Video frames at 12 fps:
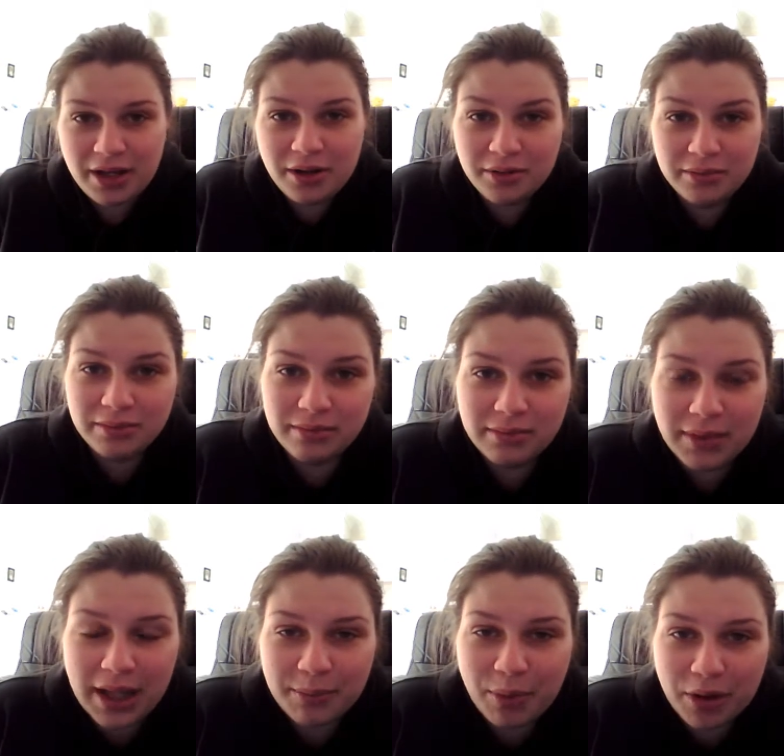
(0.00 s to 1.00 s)
But they're not
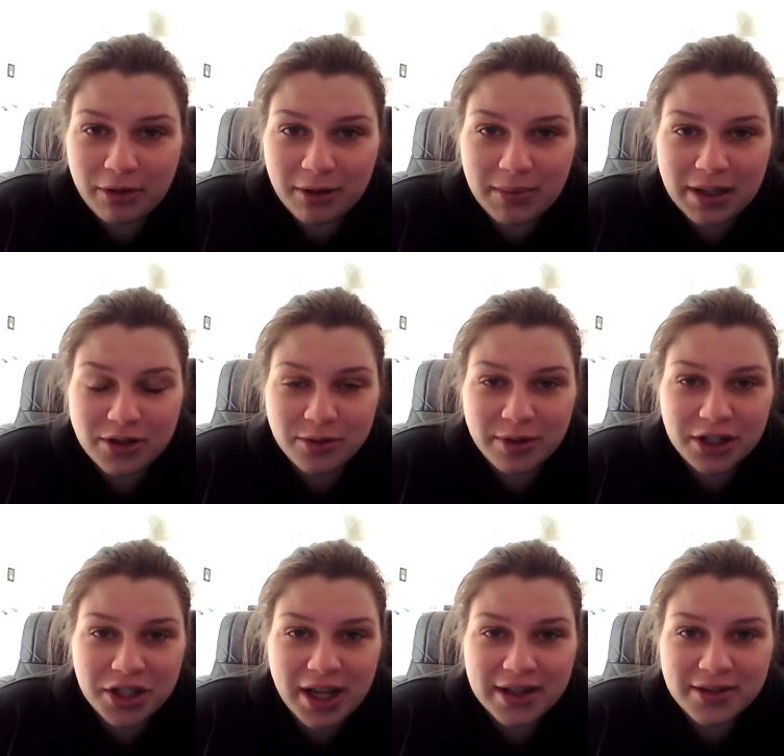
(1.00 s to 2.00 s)
like bothering me too
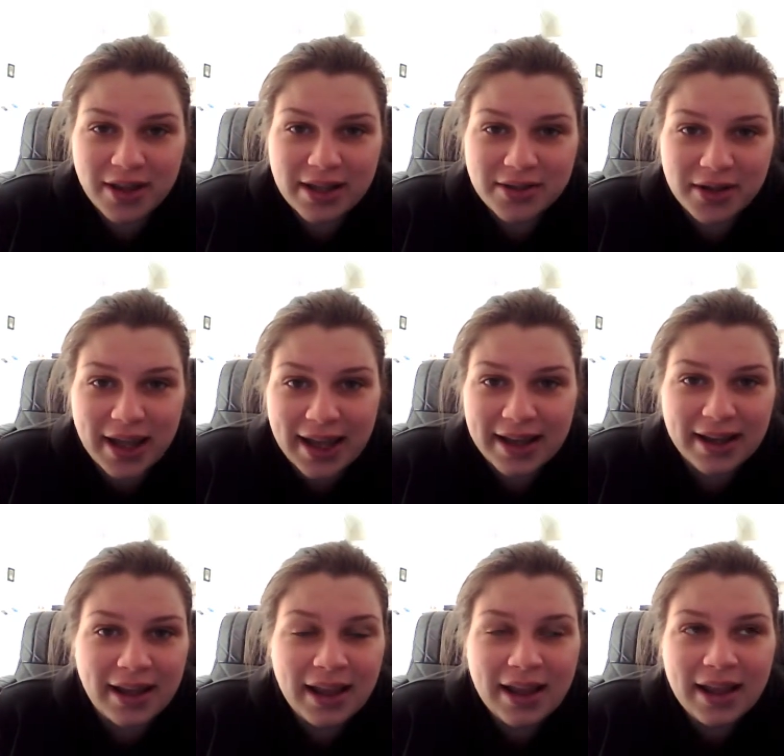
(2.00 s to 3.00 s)
much yet, so that's
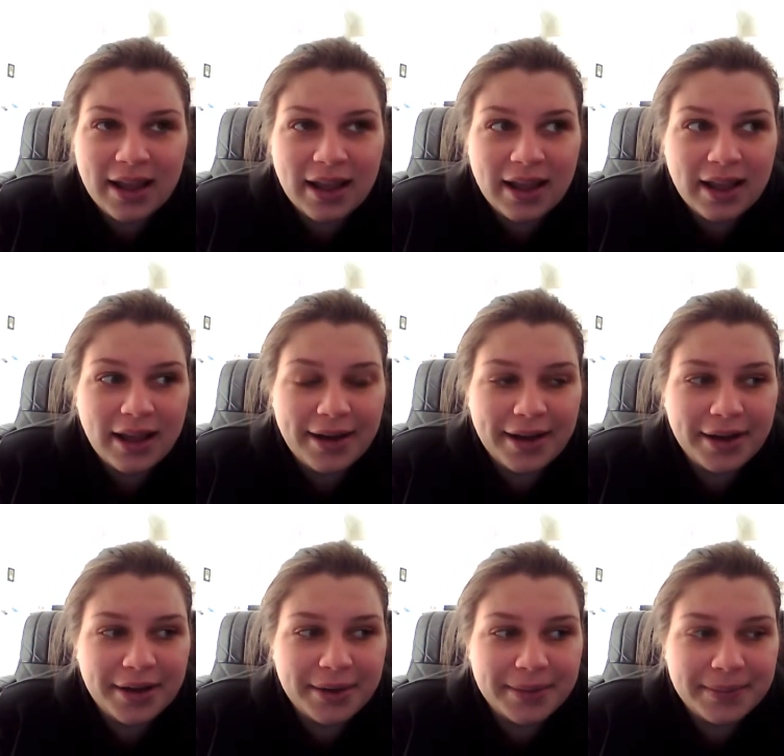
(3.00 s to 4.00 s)
okay.
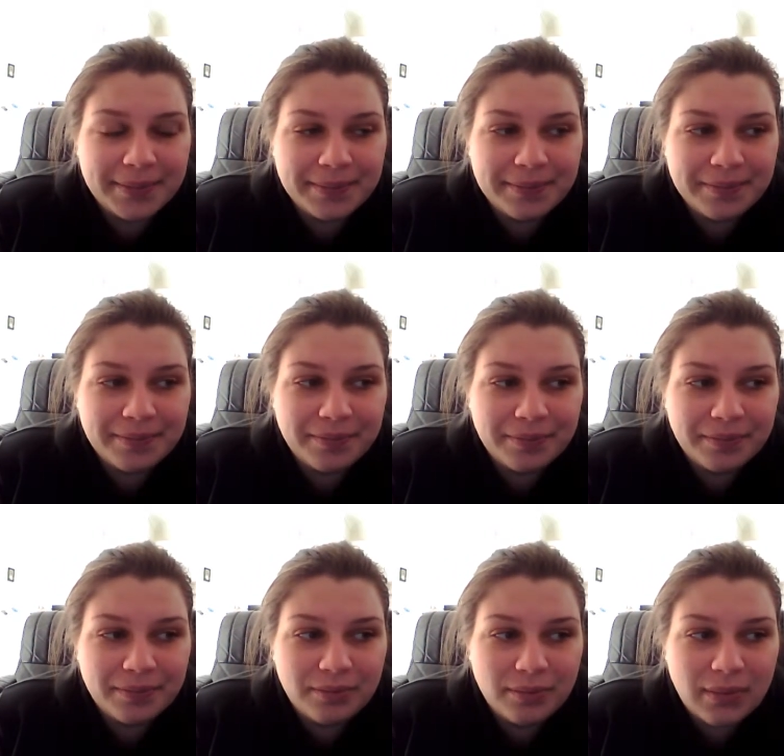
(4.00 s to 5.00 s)
Um,
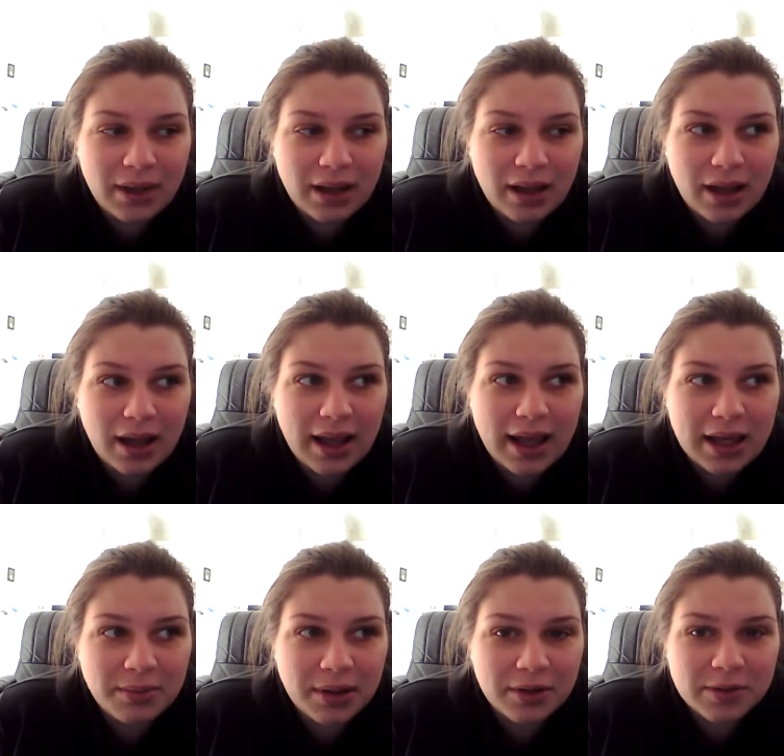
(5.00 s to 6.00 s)
I
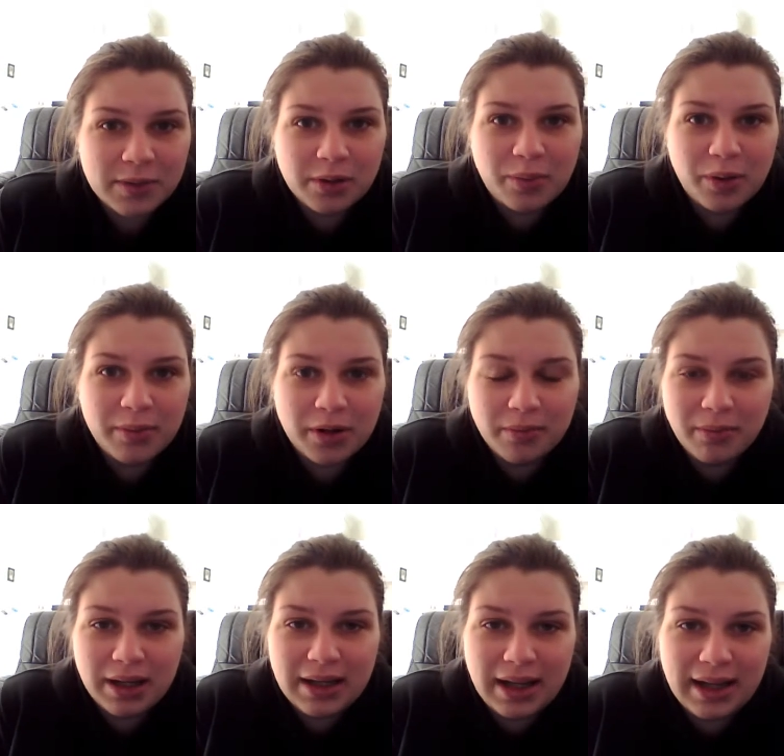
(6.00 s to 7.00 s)
had my hospital appointment on
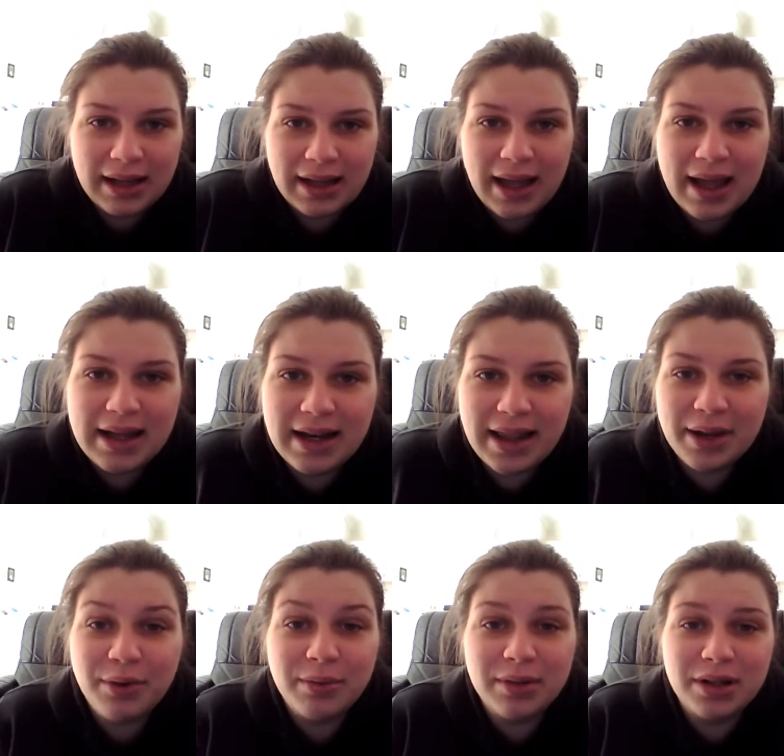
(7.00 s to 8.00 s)
Monday, and
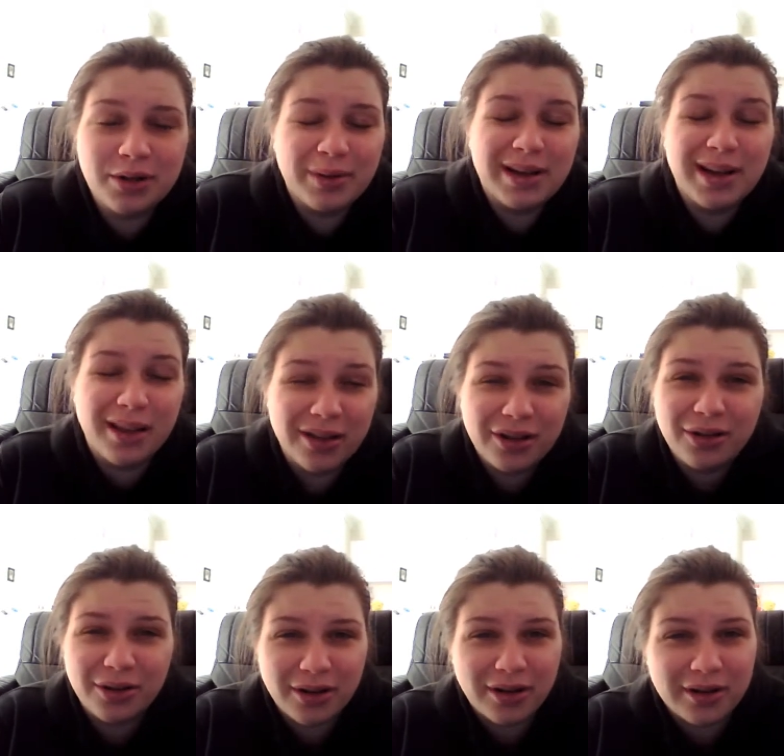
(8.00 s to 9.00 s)
they want me to do another
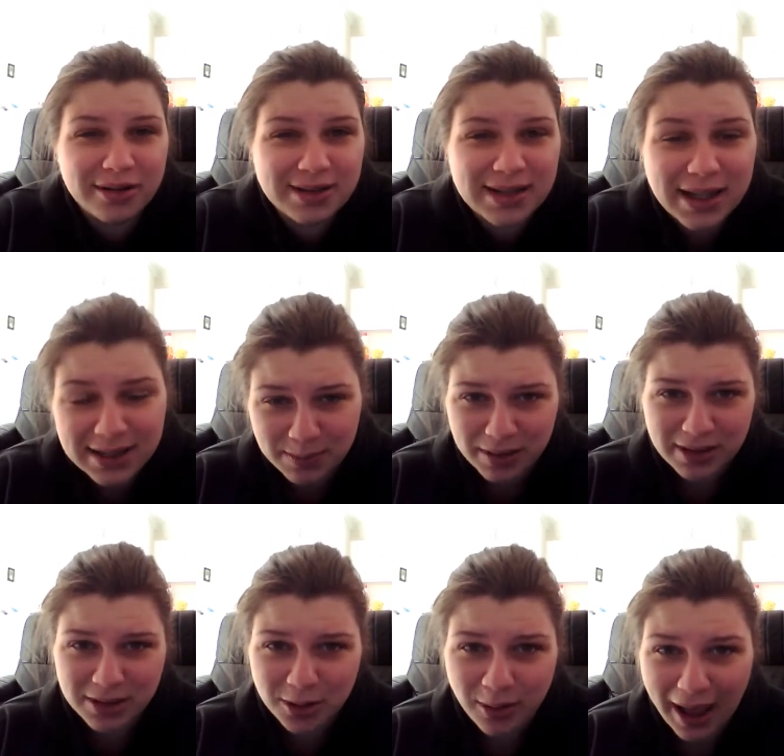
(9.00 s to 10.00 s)
glucose test,
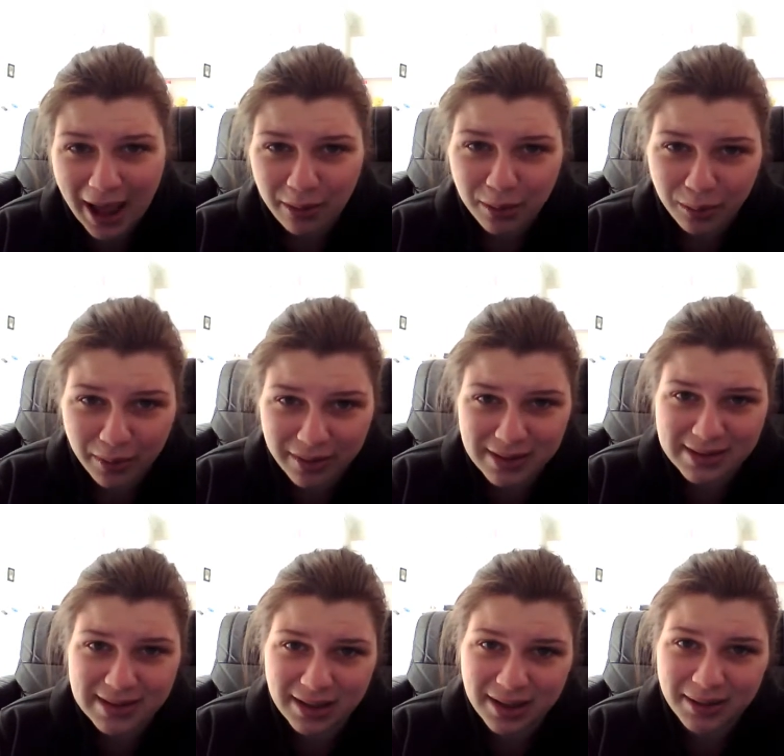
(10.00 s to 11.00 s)
two hour one
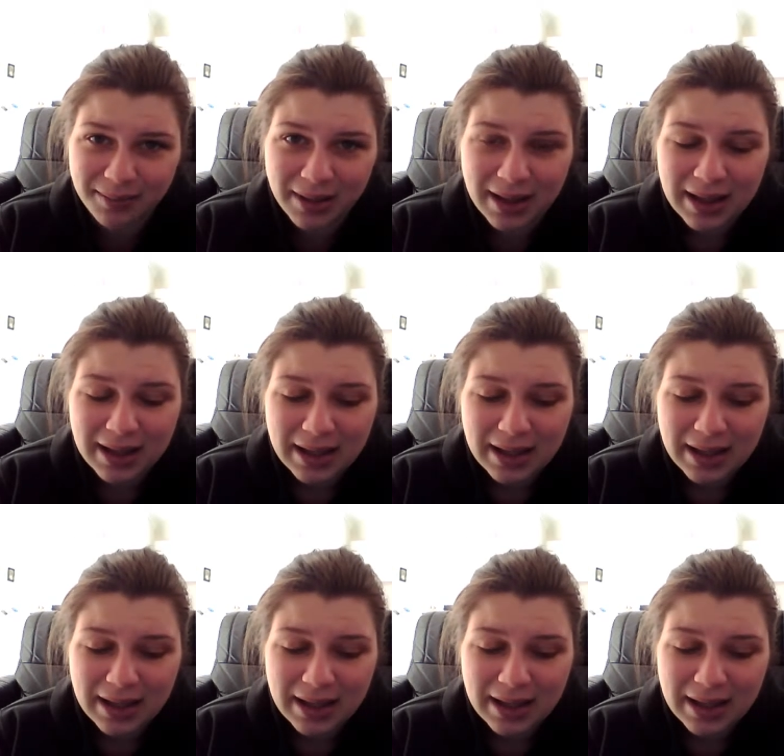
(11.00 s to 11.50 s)
this time.